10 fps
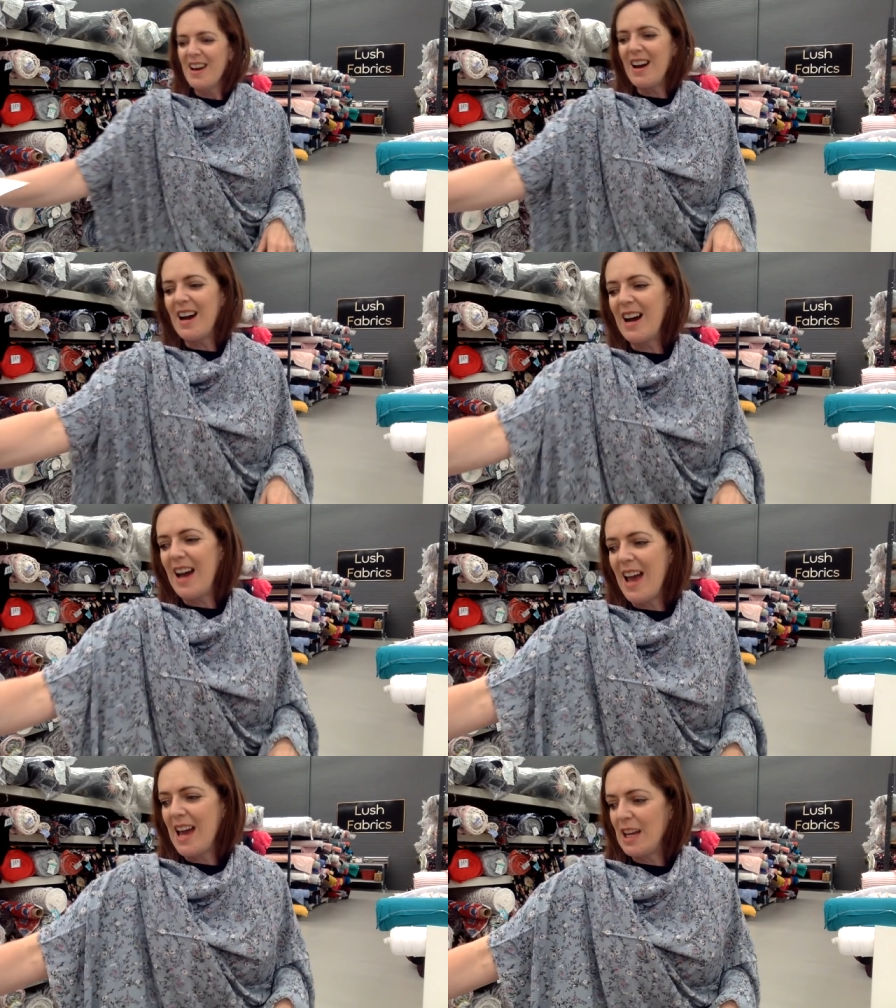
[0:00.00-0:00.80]

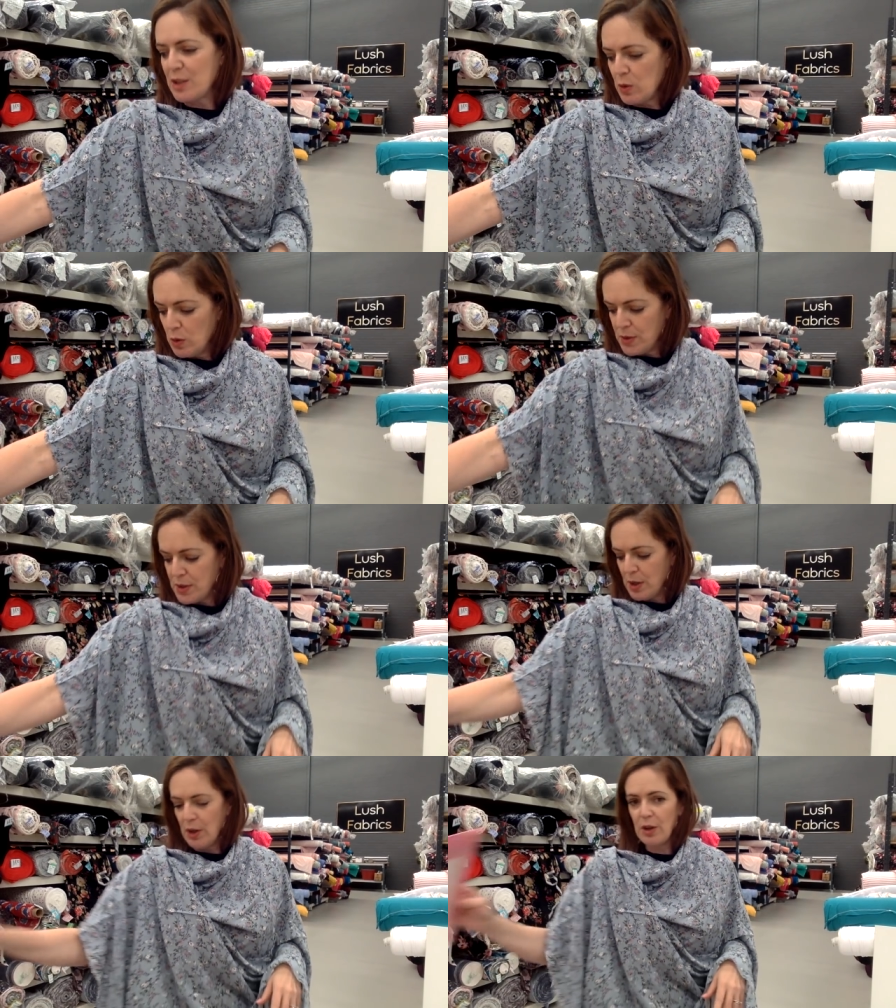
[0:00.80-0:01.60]
And
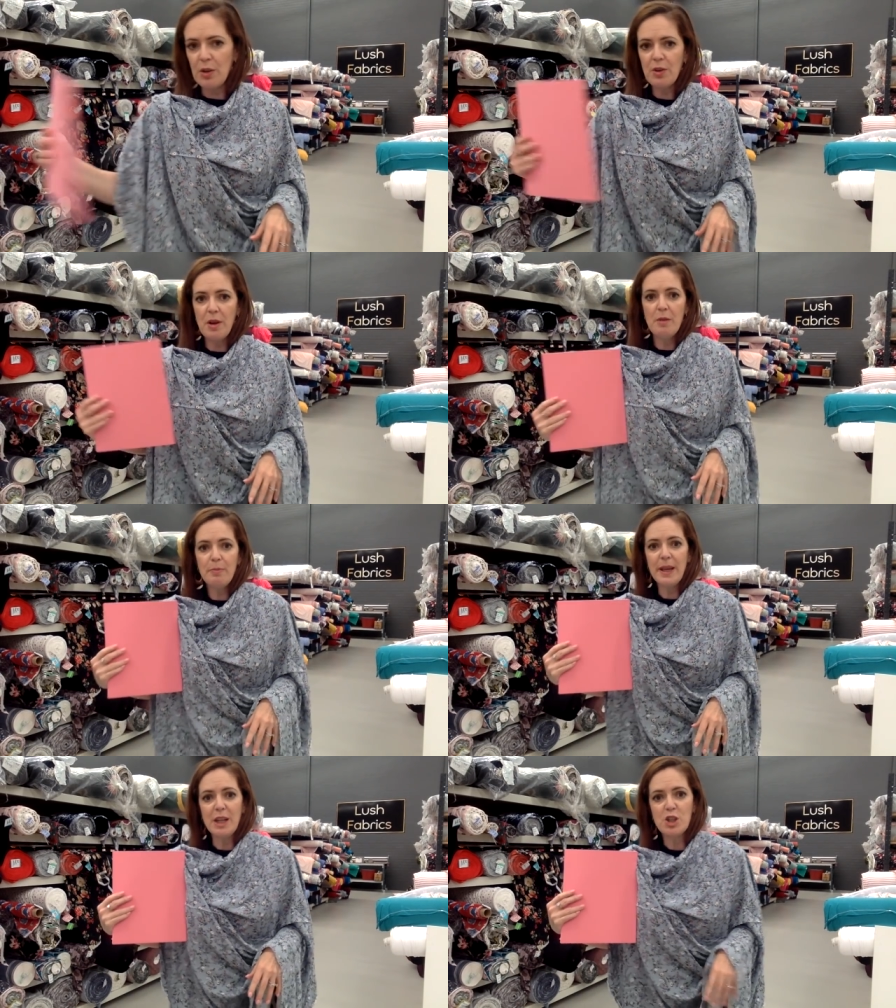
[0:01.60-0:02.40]
also
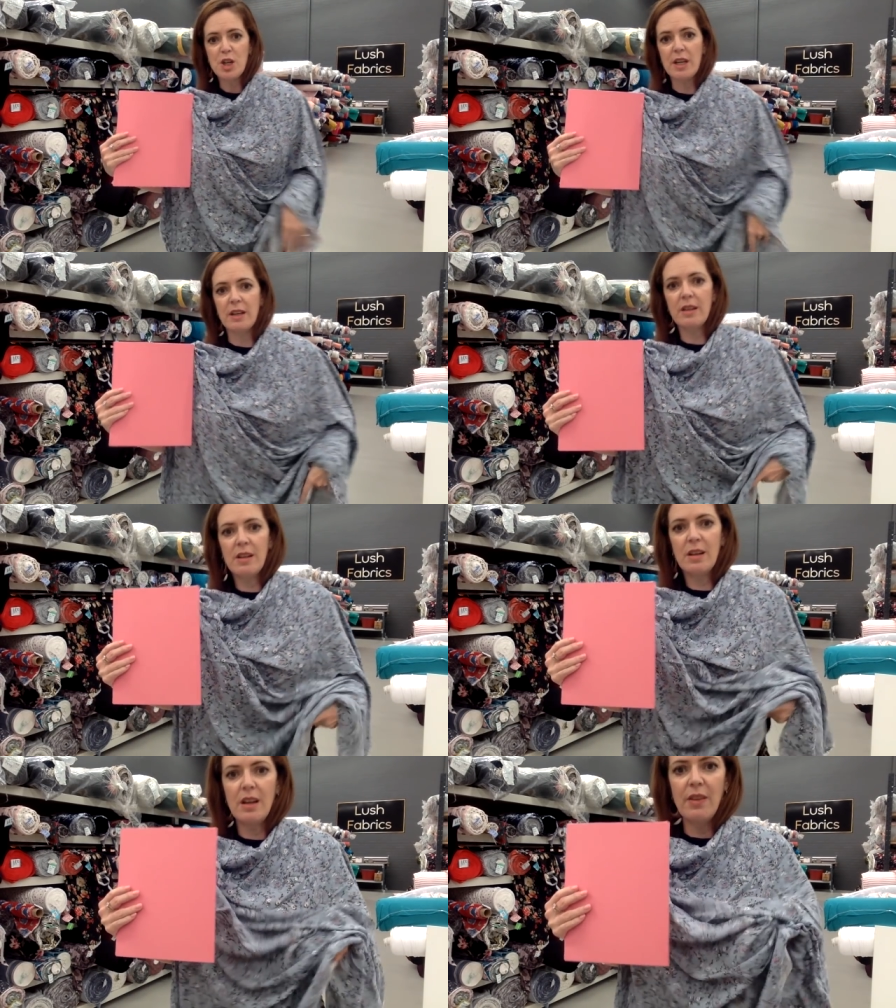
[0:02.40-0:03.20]
pink gin,
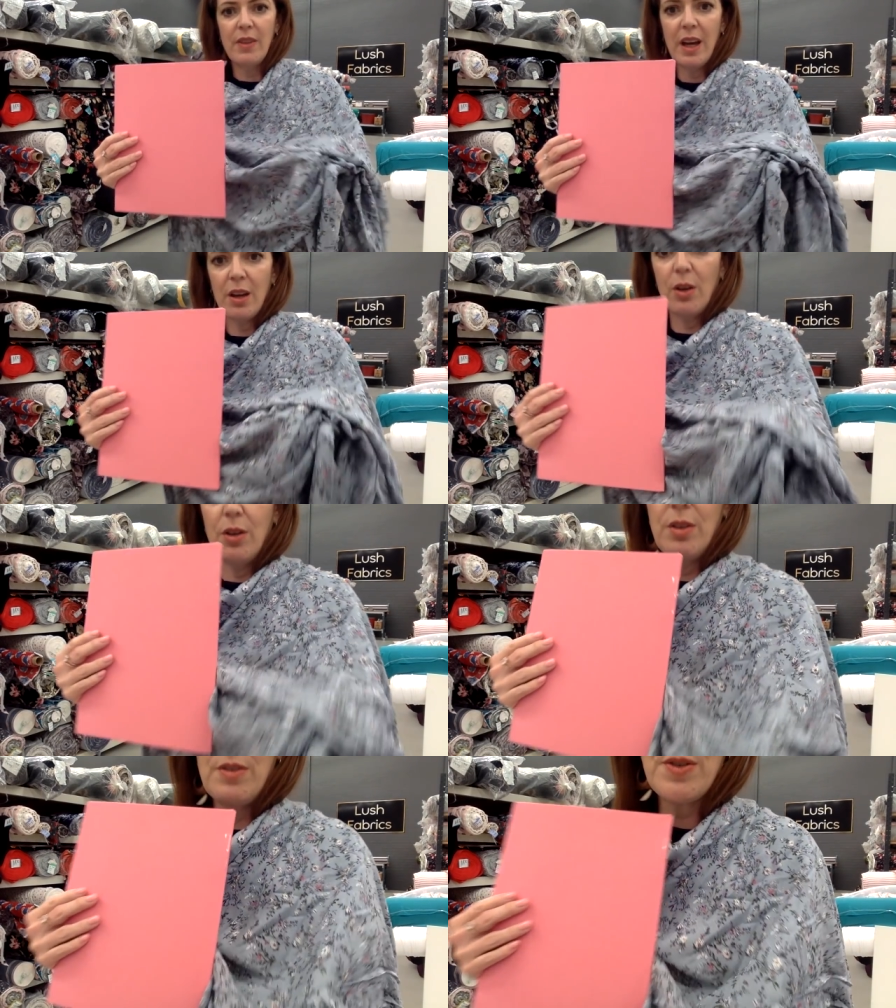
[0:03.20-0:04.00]
and that
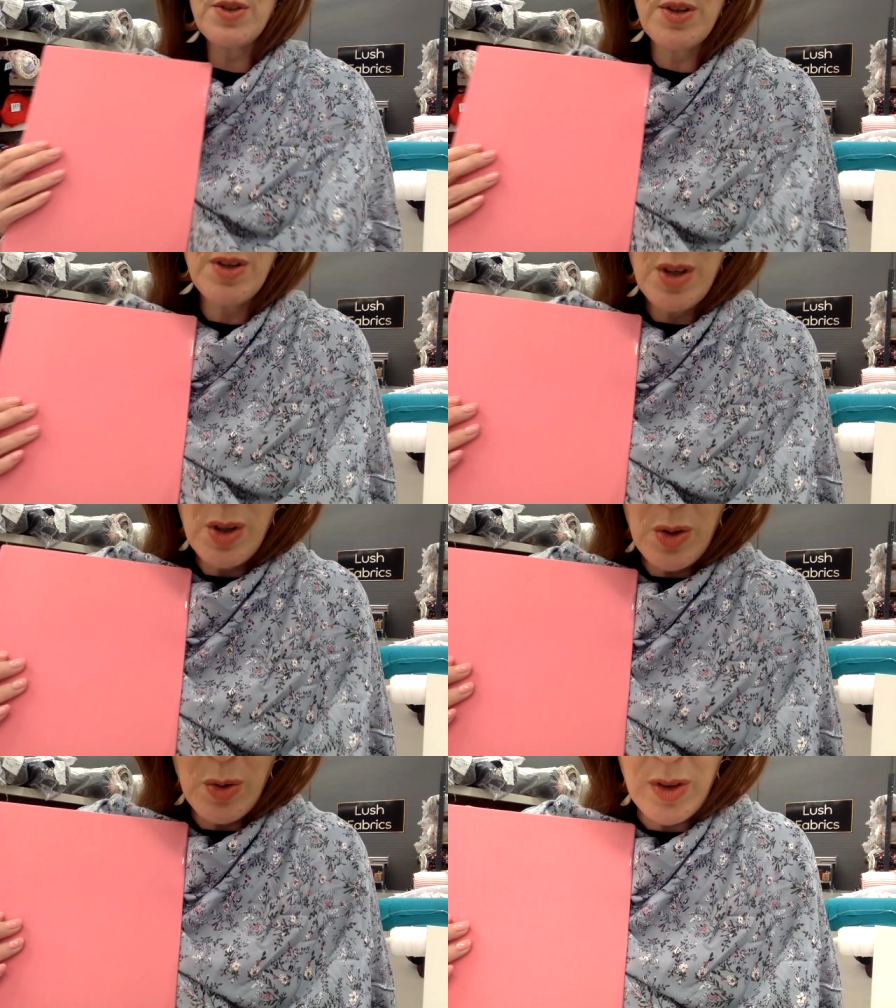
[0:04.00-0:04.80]
goes
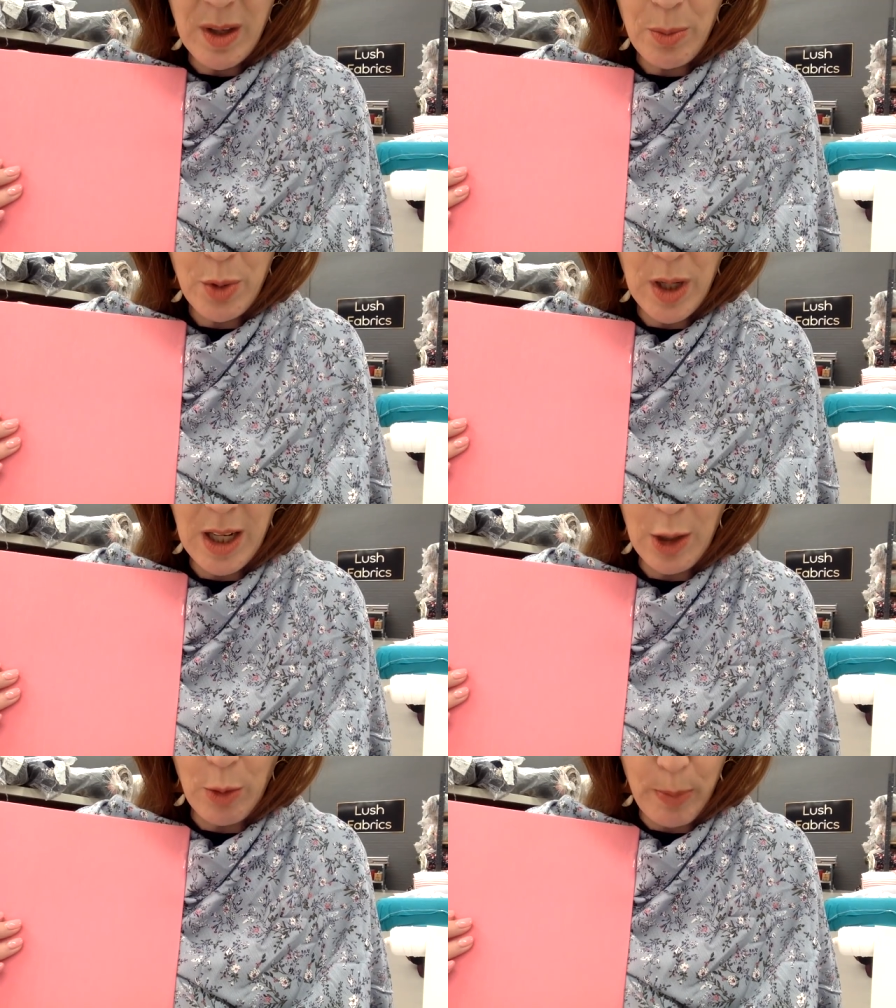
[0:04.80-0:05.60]
with that
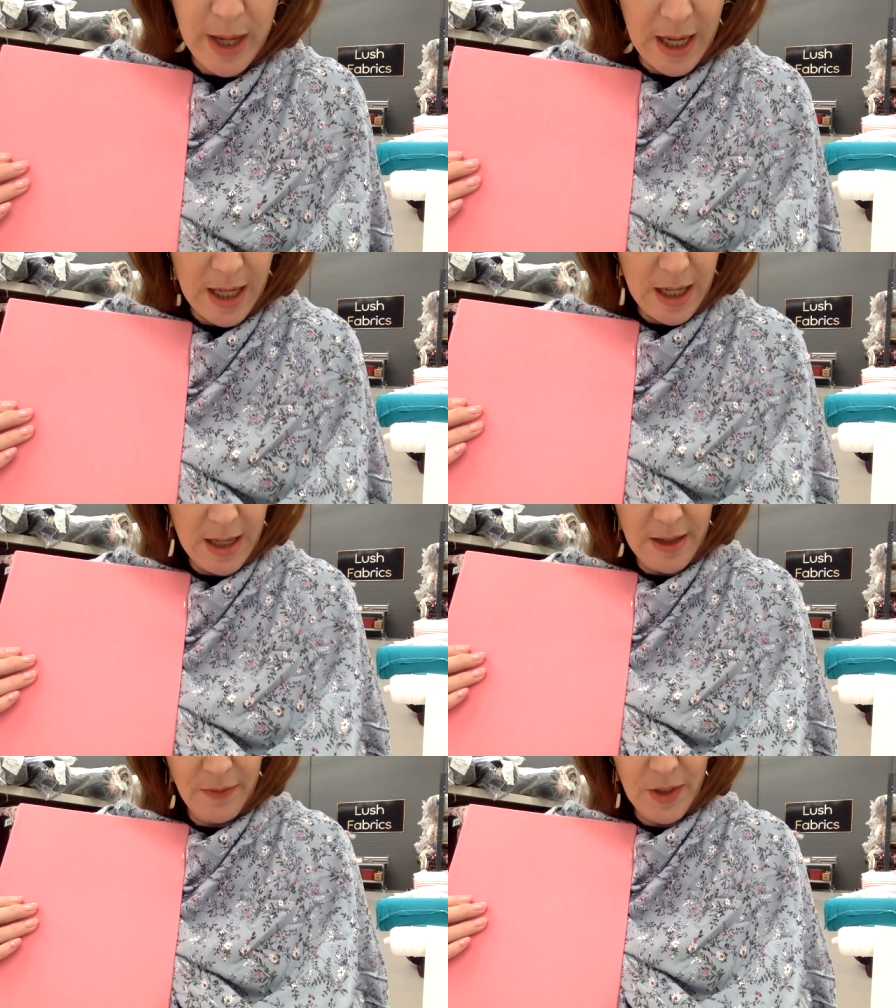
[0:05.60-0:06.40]
pretty little pink
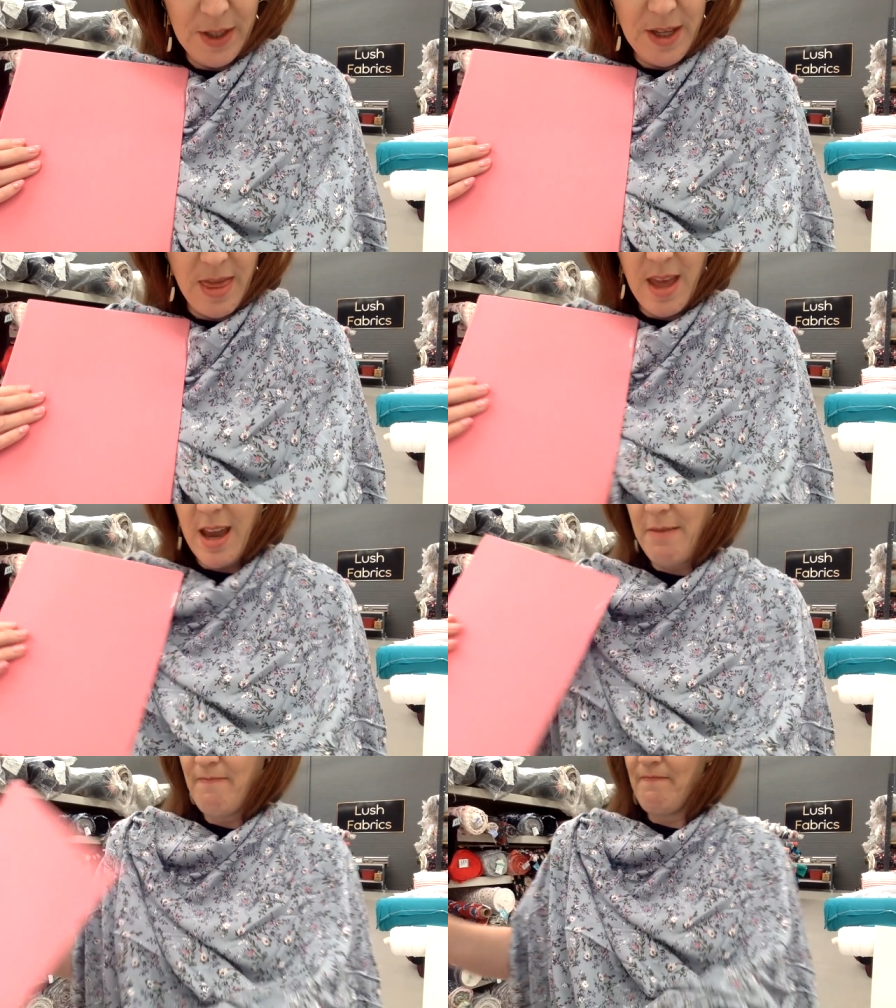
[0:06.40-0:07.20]
that's in there.